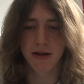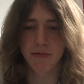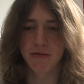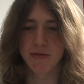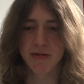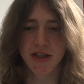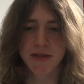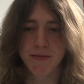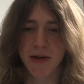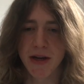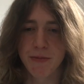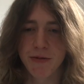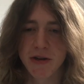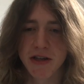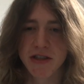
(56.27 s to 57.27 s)
We must be
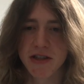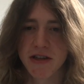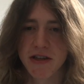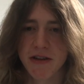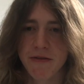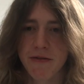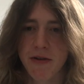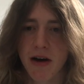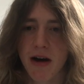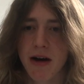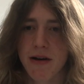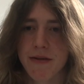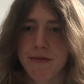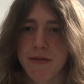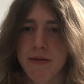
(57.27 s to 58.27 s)
appreciative
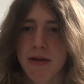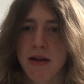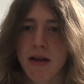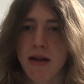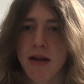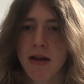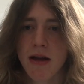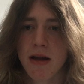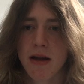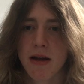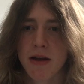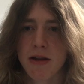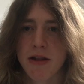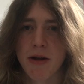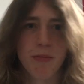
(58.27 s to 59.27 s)
of
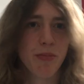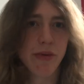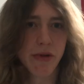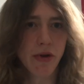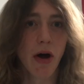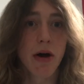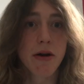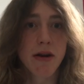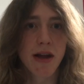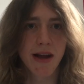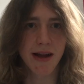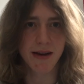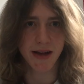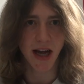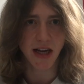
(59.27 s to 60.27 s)
the blood
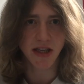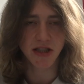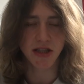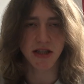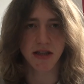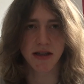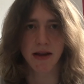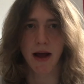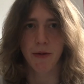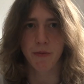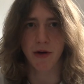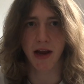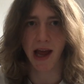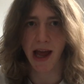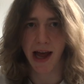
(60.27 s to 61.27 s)
connection that
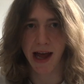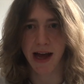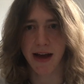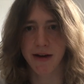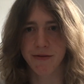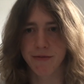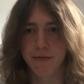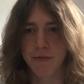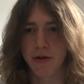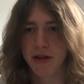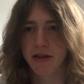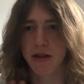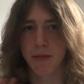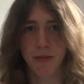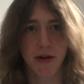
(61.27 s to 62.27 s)
we have
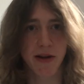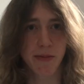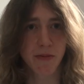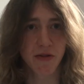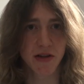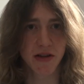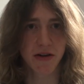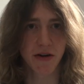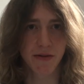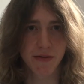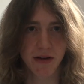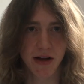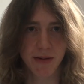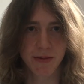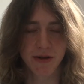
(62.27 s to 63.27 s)
with the people in our
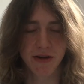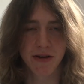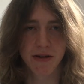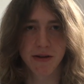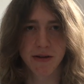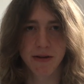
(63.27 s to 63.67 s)
family.